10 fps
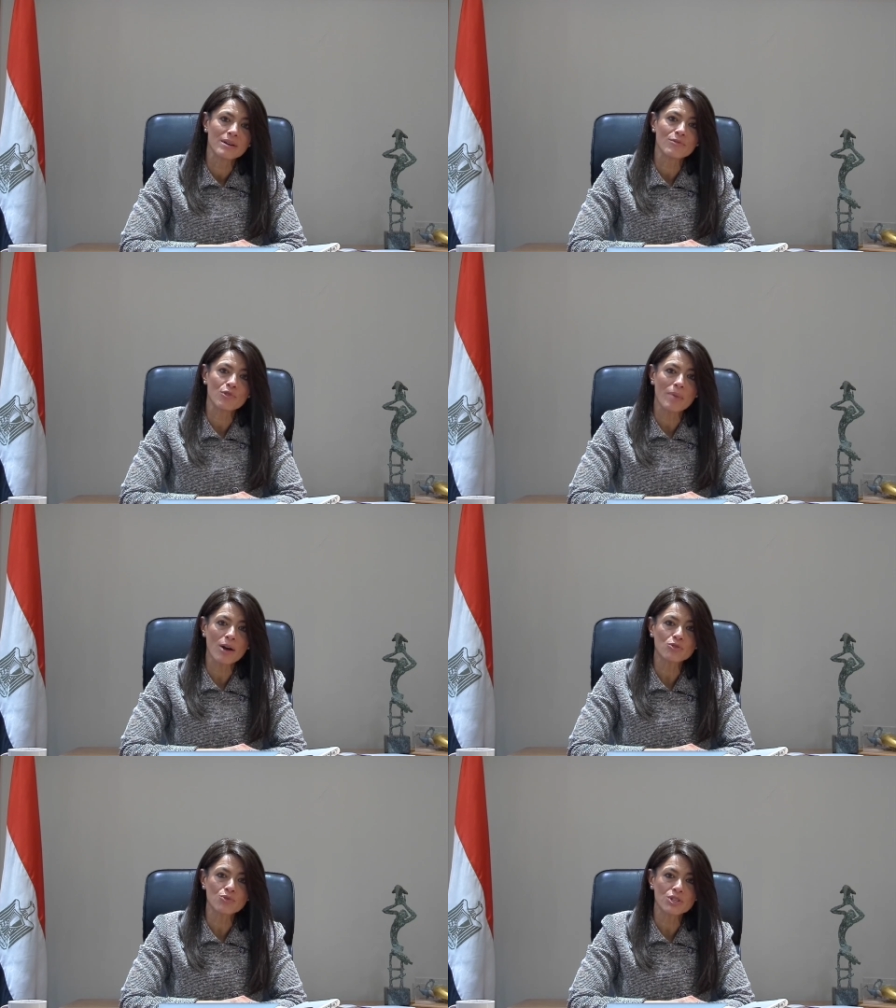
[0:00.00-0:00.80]
from
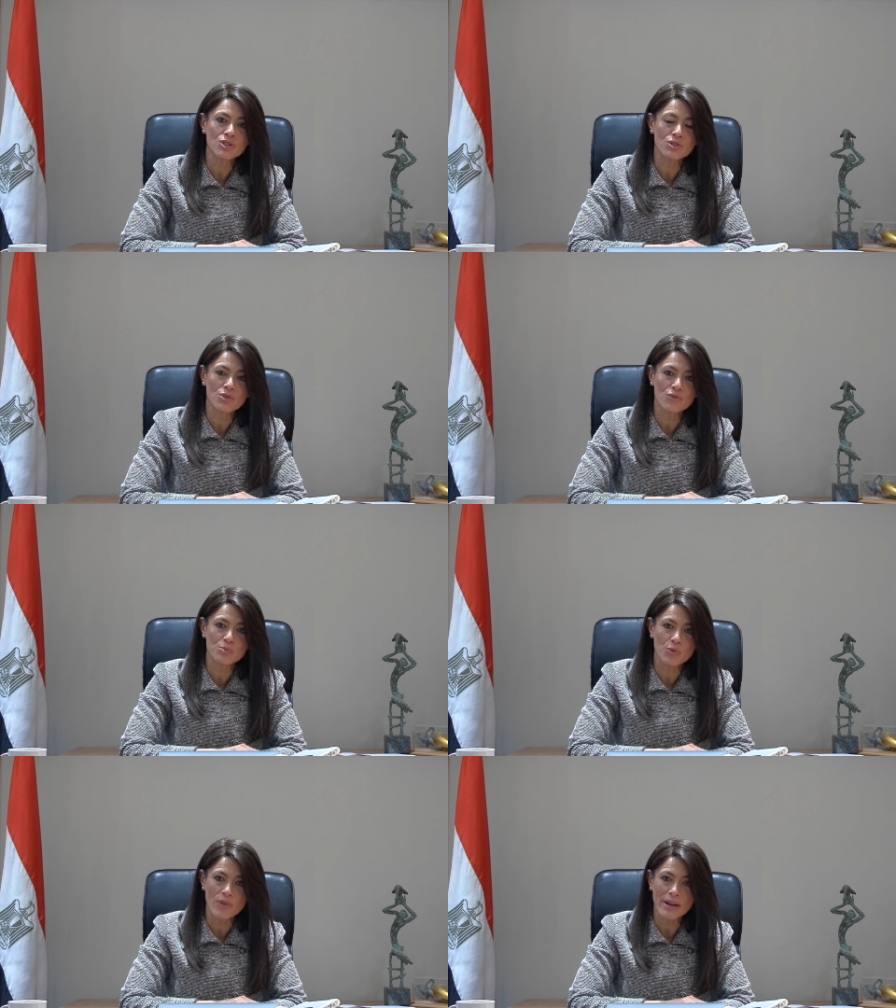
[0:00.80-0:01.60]
outreaching service
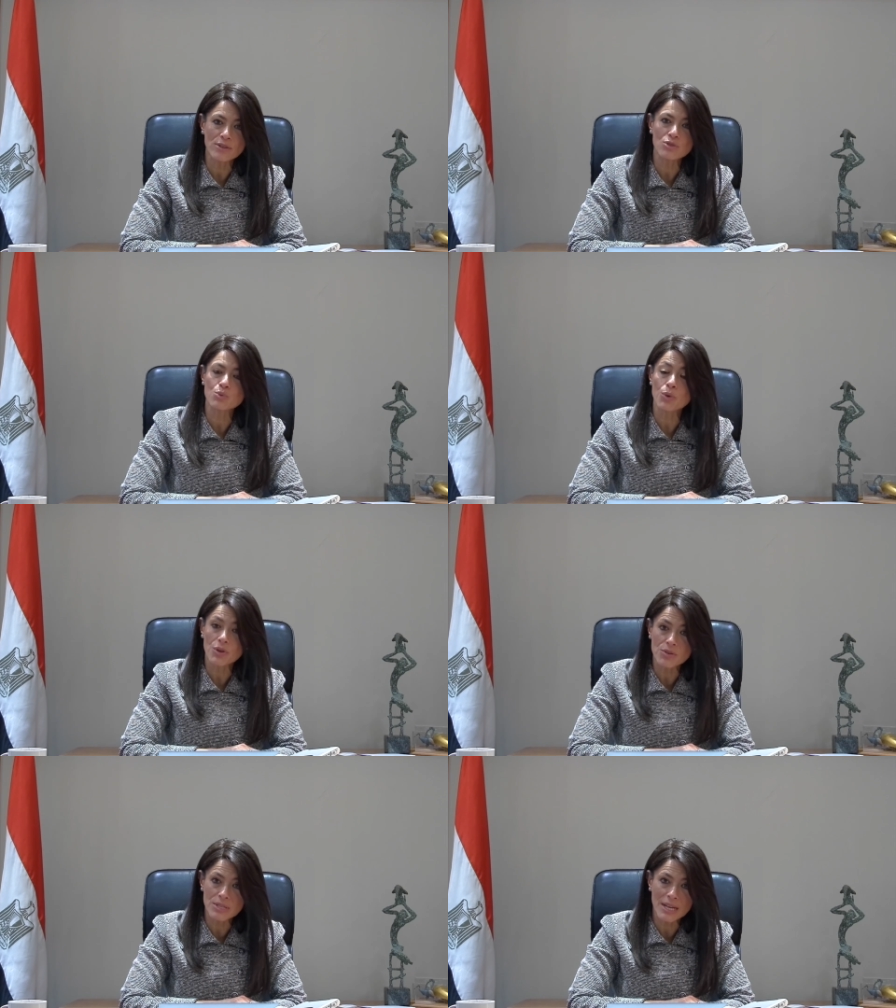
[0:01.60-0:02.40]
providers,
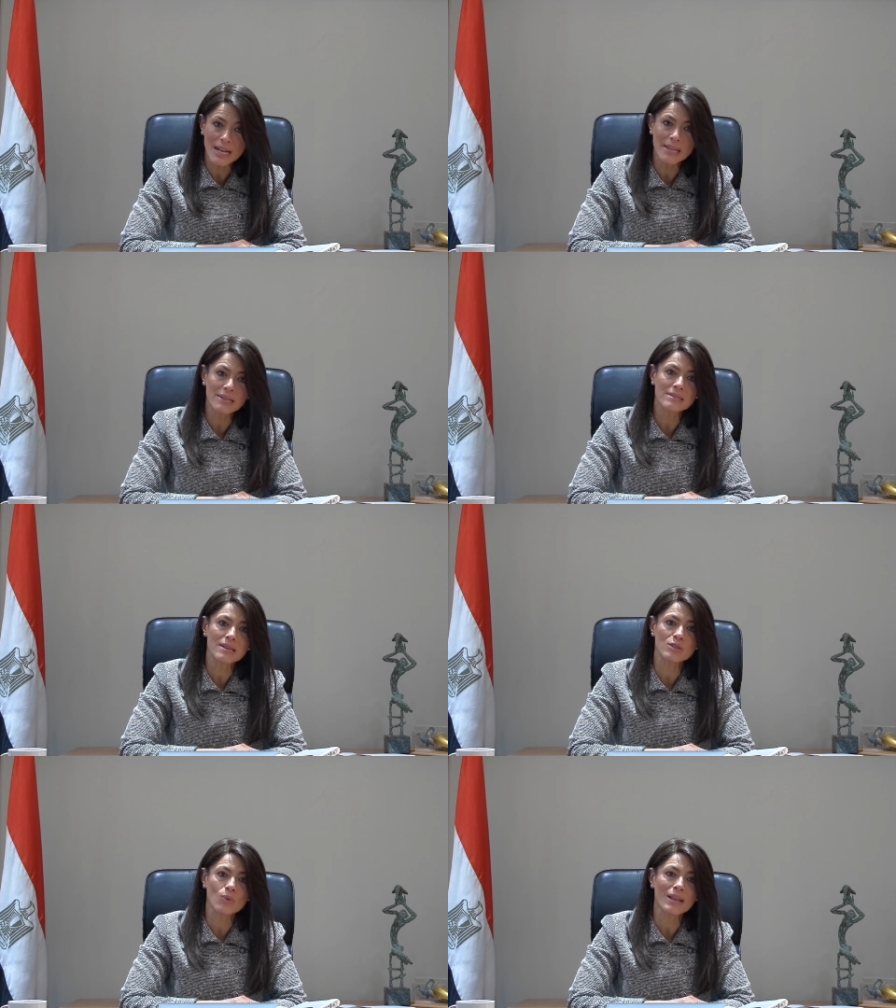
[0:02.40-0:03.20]
workers in clinics,
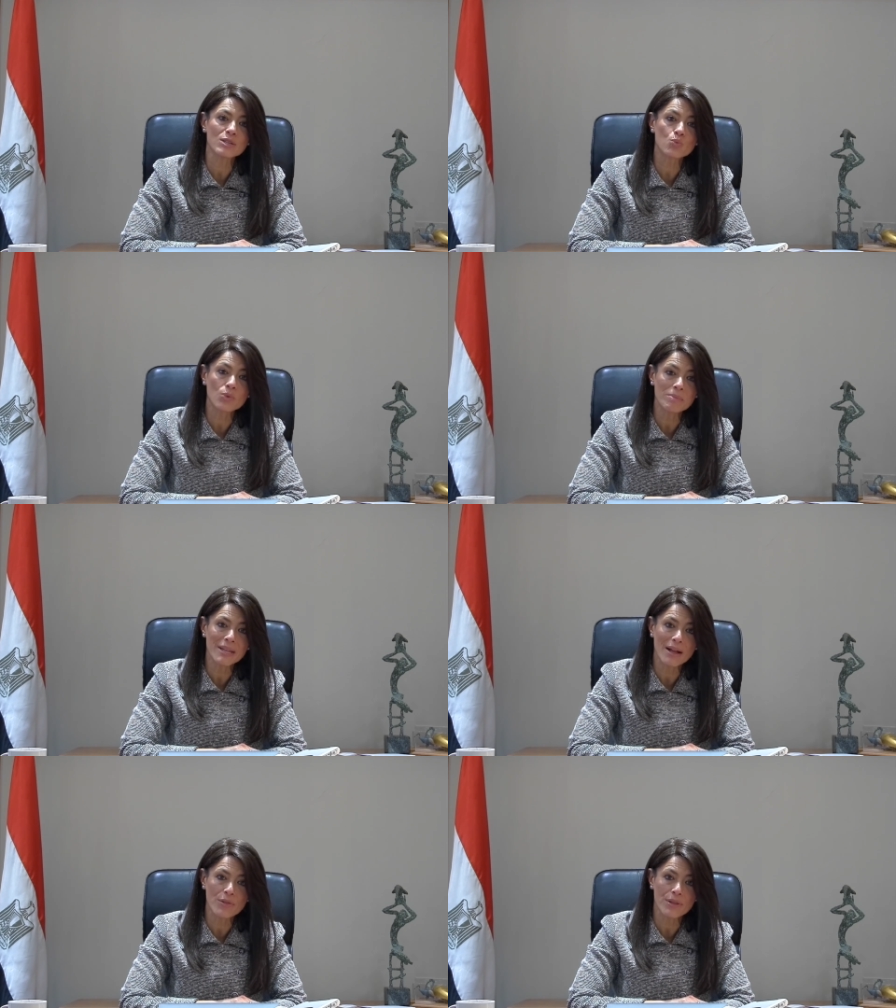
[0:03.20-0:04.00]
as well as women
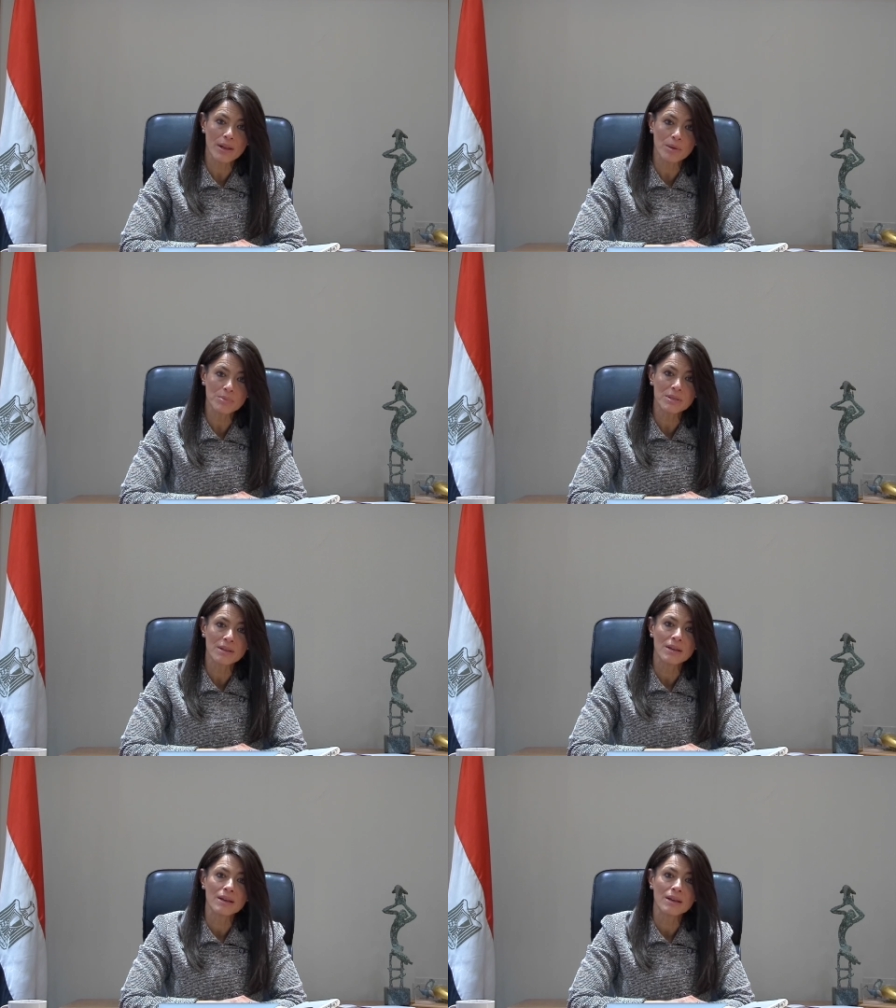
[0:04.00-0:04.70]
health clubs,